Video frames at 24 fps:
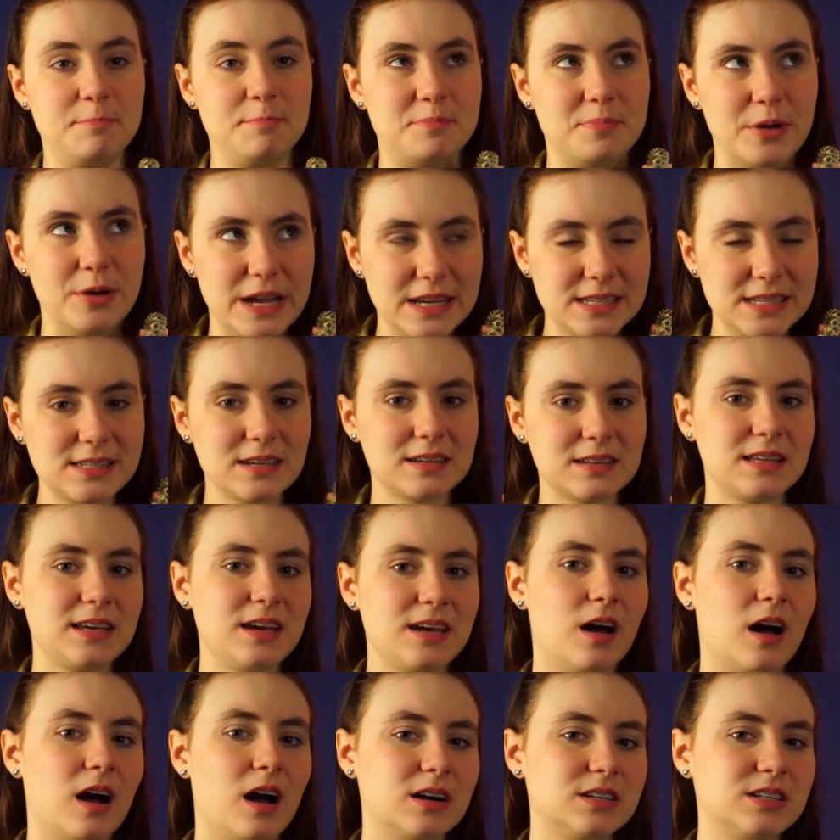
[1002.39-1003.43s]
Basically,
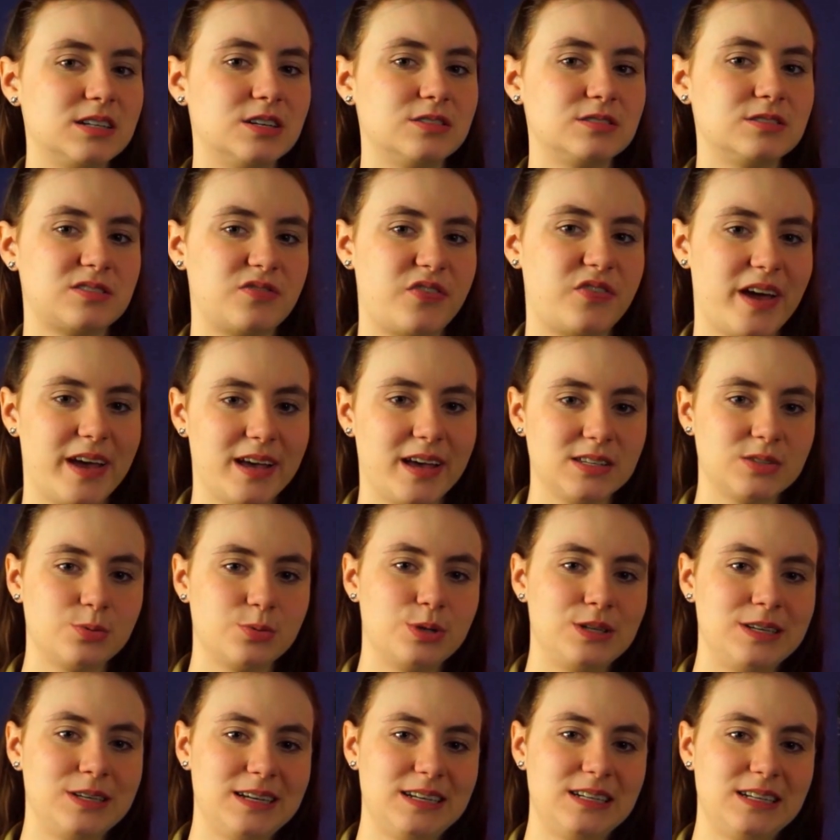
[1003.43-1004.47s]
hognose fangs would
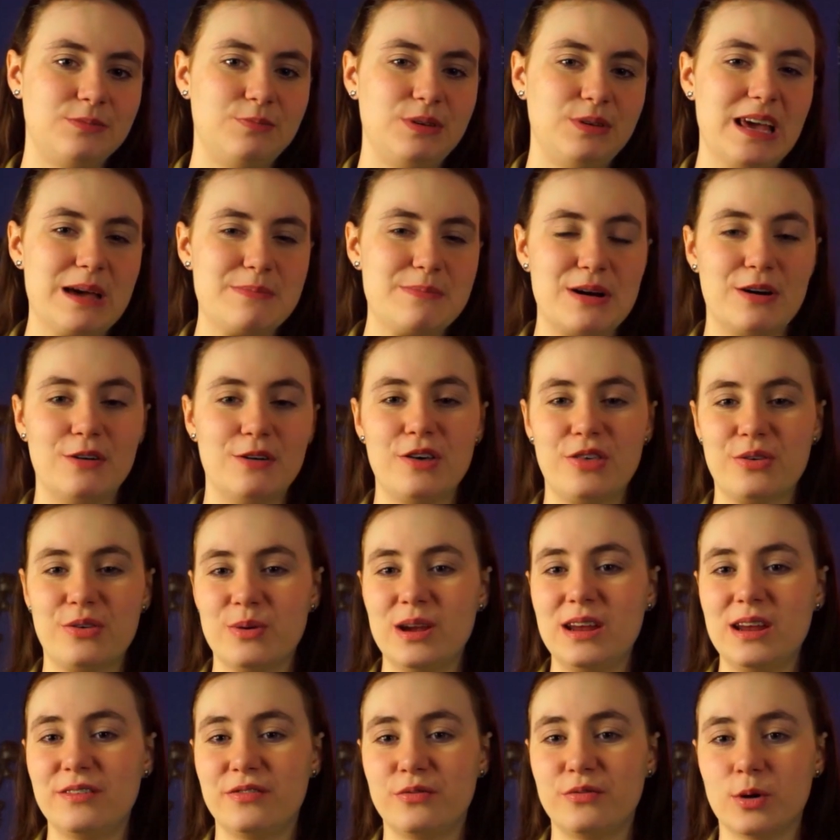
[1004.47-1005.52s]
need to be about
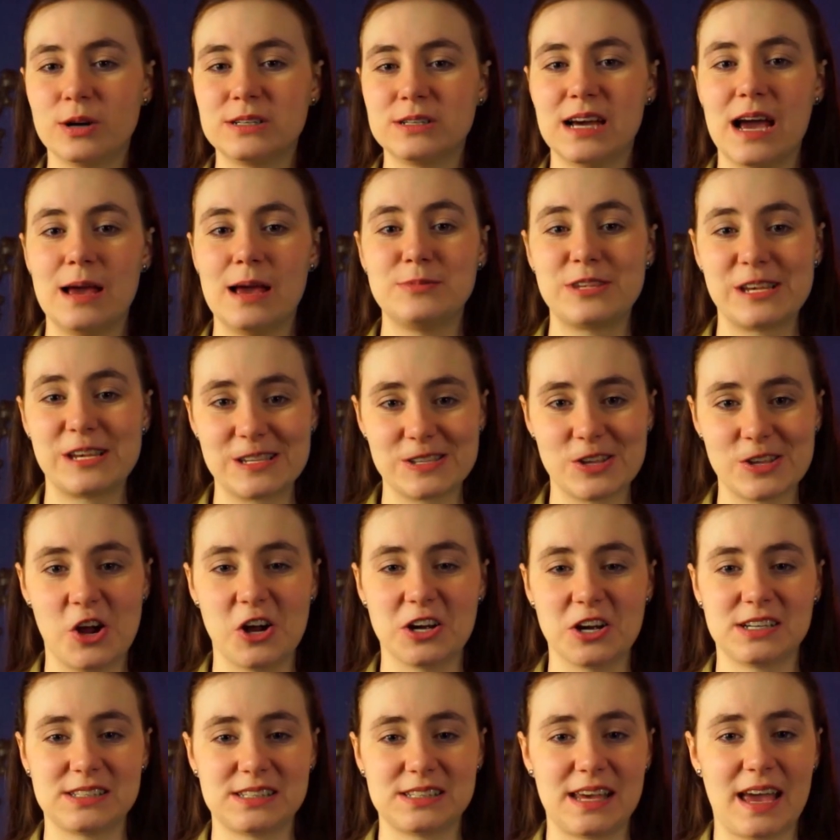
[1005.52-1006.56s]
three to four times as
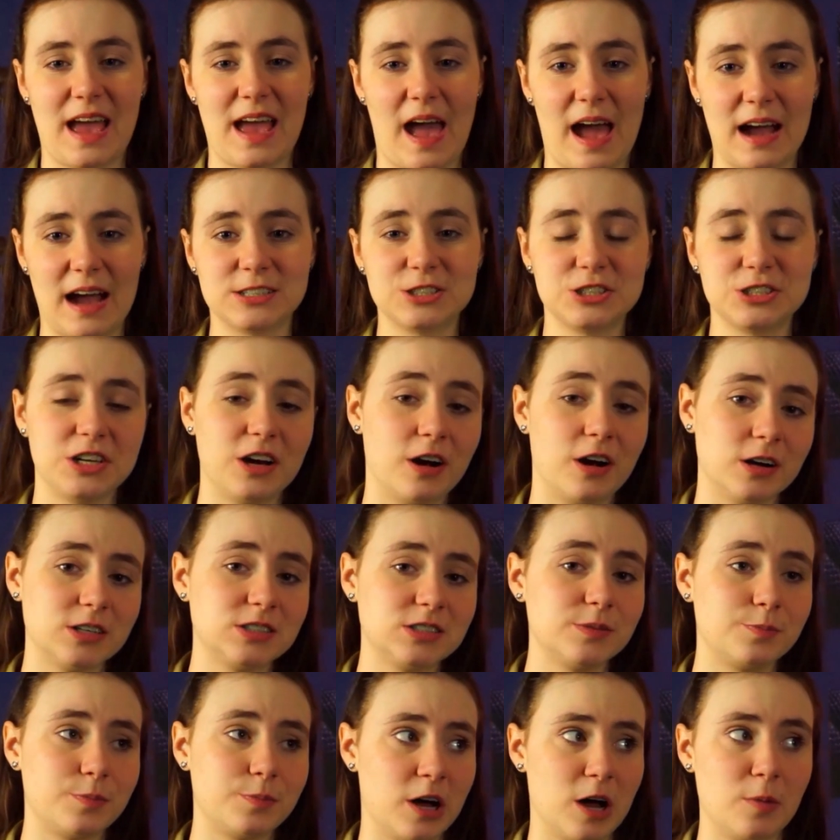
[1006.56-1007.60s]
long as they actually are
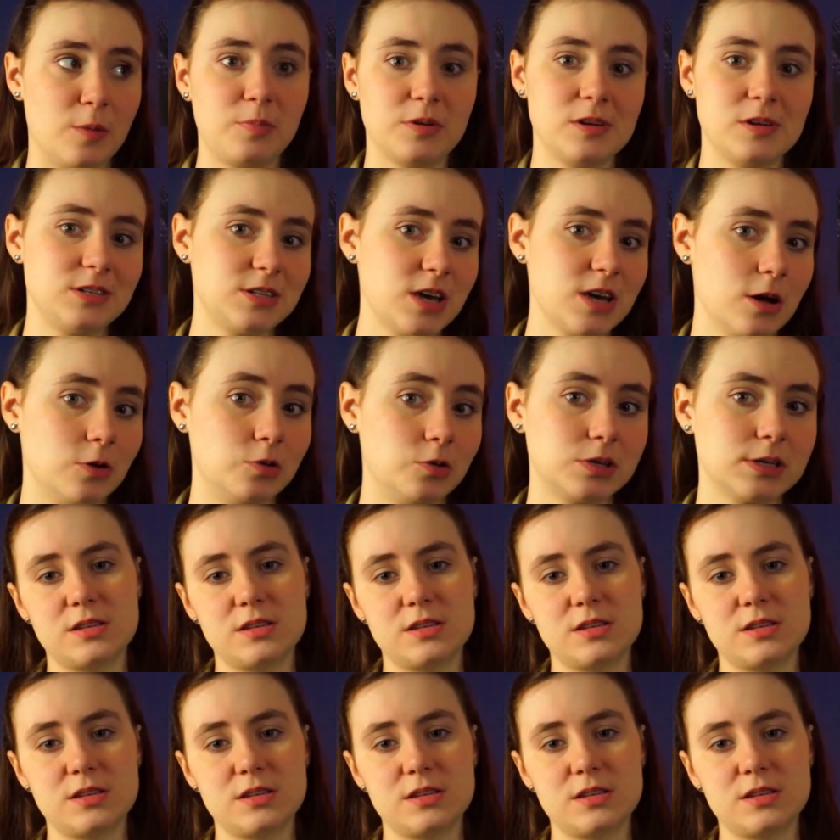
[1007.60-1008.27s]
to pop a toad.